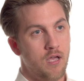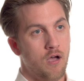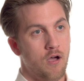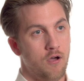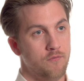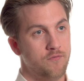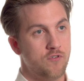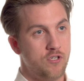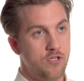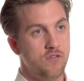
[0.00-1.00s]
of
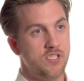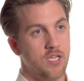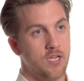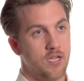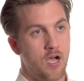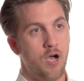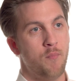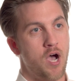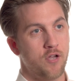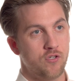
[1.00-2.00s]
choosing a
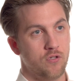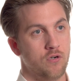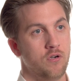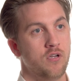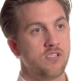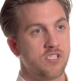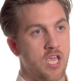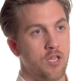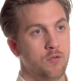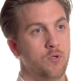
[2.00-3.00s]
modular,
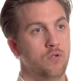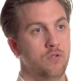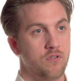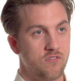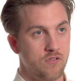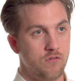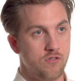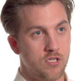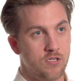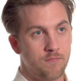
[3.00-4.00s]
scalable solution.